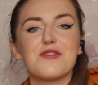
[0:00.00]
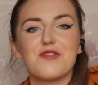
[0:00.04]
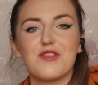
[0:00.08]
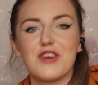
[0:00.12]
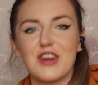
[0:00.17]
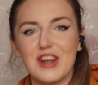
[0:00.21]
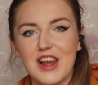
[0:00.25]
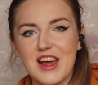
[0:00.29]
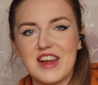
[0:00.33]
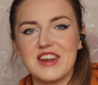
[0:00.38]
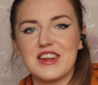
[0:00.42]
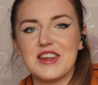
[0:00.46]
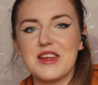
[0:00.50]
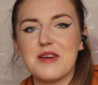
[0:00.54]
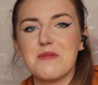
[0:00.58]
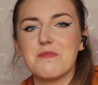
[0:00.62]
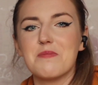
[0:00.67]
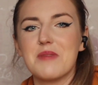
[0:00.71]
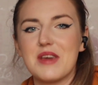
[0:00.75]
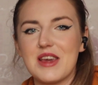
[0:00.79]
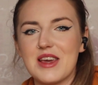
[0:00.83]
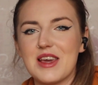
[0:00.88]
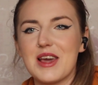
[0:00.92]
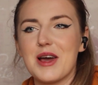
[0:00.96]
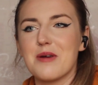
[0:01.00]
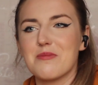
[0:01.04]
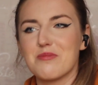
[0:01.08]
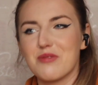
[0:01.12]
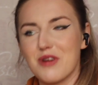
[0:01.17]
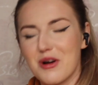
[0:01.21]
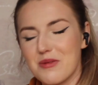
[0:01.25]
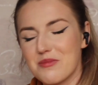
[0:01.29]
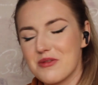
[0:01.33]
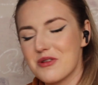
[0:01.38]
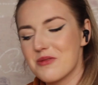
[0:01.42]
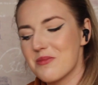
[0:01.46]
letting him be a
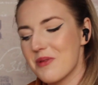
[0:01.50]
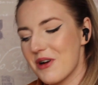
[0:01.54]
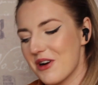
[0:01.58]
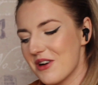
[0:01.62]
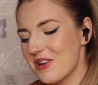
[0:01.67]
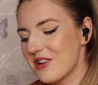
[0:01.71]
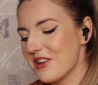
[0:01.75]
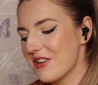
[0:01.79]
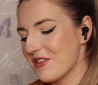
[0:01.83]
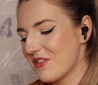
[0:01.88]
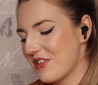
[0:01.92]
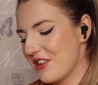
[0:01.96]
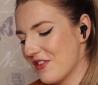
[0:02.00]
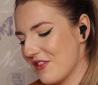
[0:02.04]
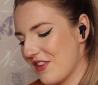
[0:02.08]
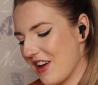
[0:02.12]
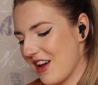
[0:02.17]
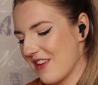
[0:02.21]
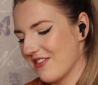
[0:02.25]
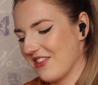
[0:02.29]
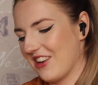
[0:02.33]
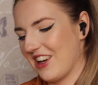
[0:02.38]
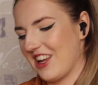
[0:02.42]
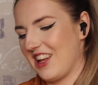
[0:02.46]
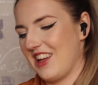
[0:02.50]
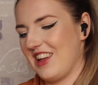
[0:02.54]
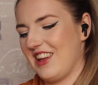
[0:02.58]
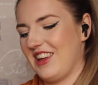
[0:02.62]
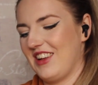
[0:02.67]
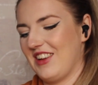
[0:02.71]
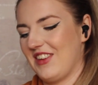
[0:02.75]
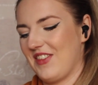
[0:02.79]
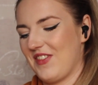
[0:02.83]
proper part of the family.